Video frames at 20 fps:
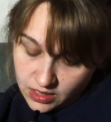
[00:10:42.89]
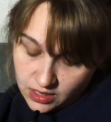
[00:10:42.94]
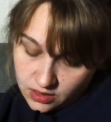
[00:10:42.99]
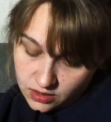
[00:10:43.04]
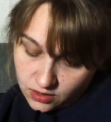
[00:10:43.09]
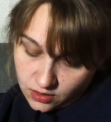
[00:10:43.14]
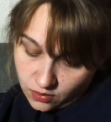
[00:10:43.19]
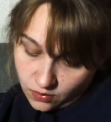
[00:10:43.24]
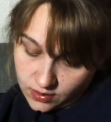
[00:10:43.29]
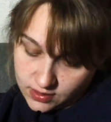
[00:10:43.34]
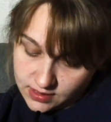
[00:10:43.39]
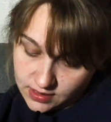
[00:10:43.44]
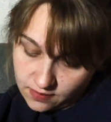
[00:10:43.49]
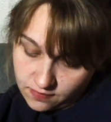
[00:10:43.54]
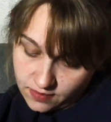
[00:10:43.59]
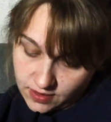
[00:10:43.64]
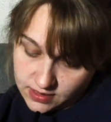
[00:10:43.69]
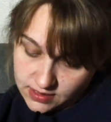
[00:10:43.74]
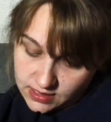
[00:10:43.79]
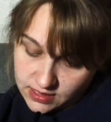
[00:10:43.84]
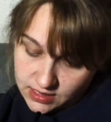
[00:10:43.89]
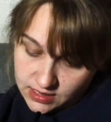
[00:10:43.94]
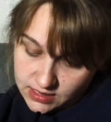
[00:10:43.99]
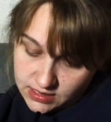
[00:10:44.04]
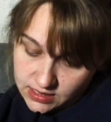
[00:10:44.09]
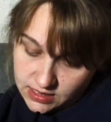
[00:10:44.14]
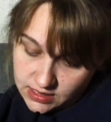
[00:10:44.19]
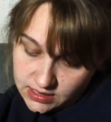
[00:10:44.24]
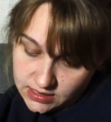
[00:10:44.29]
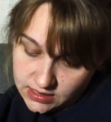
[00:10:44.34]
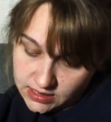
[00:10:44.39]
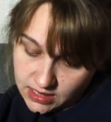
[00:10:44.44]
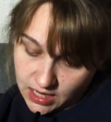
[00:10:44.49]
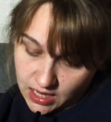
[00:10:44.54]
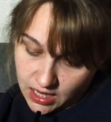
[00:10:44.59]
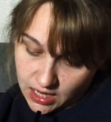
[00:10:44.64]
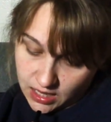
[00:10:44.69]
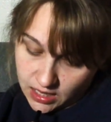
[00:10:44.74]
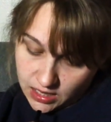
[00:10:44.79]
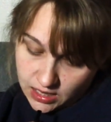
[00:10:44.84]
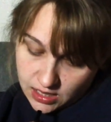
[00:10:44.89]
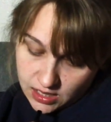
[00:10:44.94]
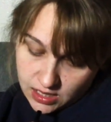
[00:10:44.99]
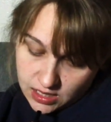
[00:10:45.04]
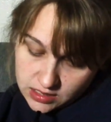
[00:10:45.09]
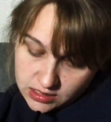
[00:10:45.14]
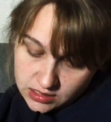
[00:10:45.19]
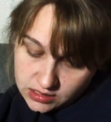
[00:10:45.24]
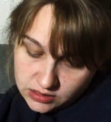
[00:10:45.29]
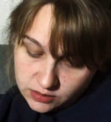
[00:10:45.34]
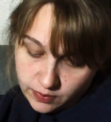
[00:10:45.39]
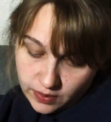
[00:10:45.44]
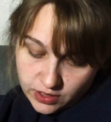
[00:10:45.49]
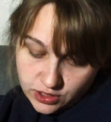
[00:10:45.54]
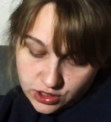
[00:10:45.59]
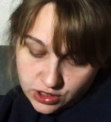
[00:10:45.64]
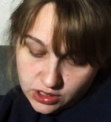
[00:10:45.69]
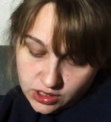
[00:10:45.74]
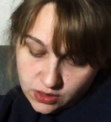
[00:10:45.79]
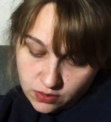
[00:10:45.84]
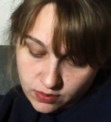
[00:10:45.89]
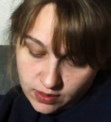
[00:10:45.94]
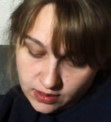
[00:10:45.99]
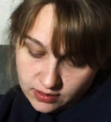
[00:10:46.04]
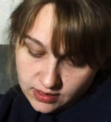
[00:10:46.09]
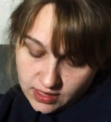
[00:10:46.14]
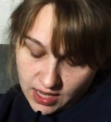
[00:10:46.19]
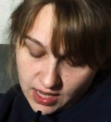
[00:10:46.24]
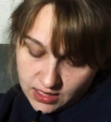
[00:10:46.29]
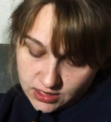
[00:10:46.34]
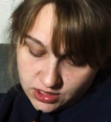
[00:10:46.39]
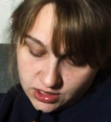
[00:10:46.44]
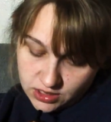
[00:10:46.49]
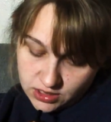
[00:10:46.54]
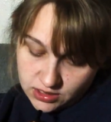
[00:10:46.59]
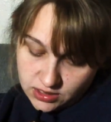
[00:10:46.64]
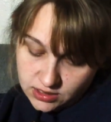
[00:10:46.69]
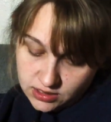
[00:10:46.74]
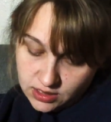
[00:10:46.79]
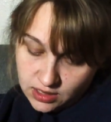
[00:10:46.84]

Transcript: There was a fuzziness in the sky, especially around the edges.